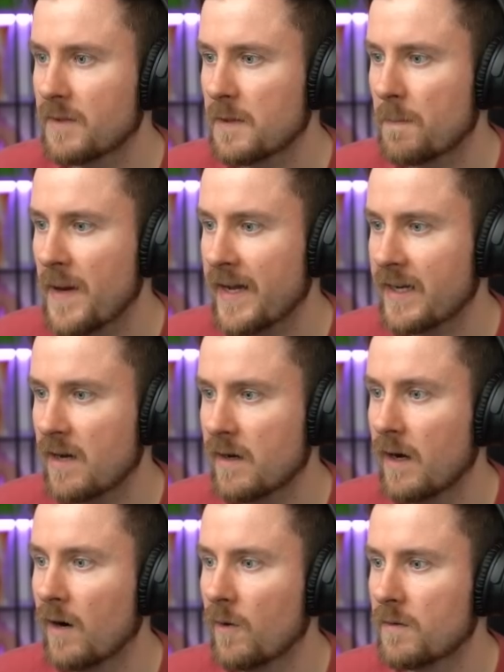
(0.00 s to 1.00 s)
The P E K K A
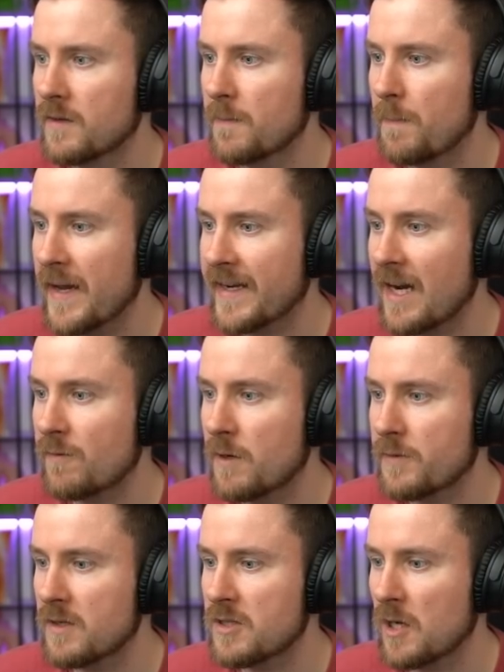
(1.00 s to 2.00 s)
now. The P E K K A
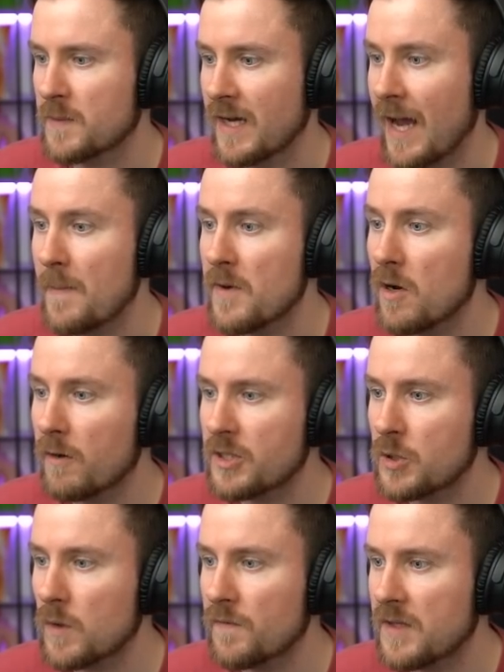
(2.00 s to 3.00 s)
around the chopper. I'm not
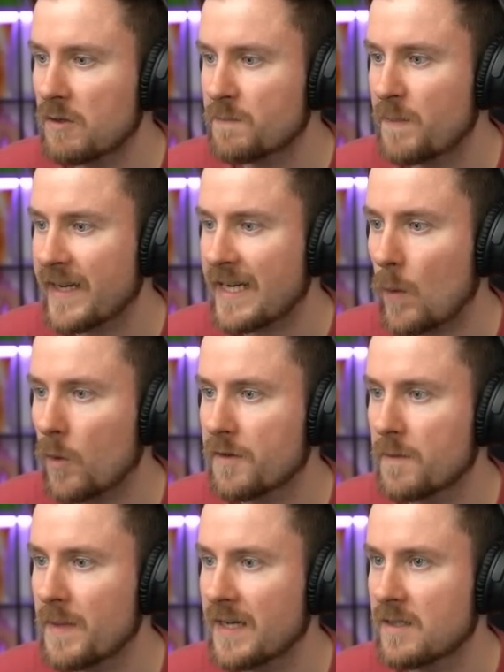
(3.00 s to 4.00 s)
sure if those P E K K A were
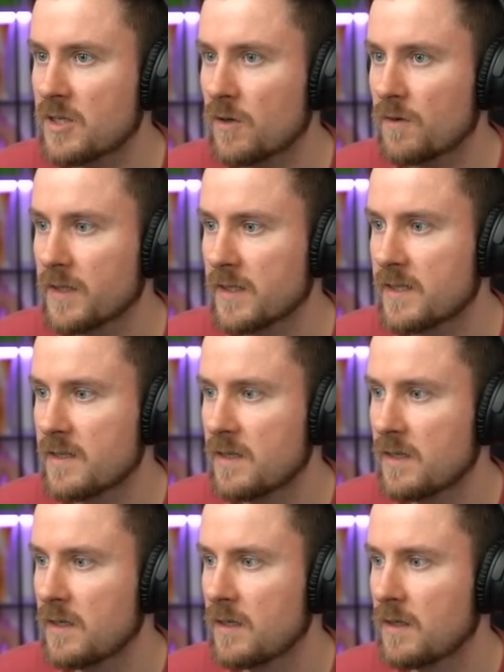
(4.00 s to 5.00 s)
the best choice.
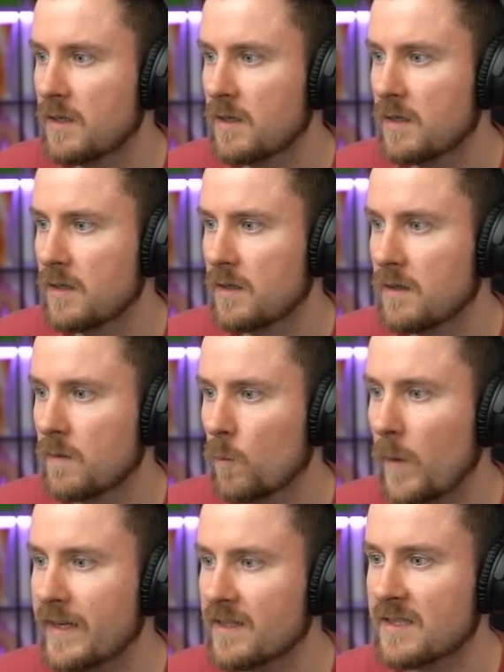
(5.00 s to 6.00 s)

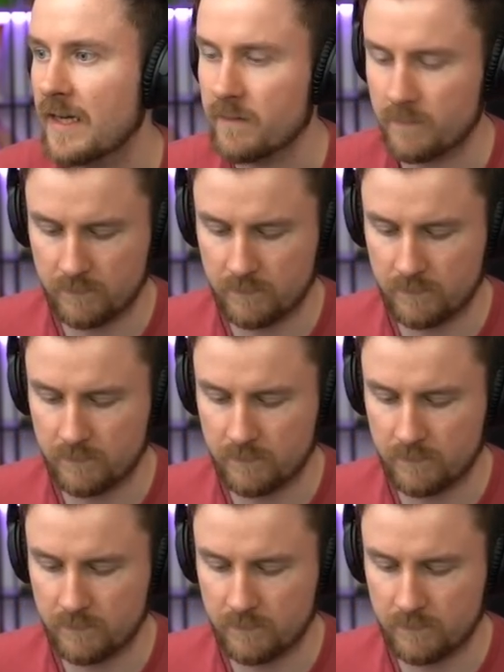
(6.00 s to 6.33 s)
Wait a sec.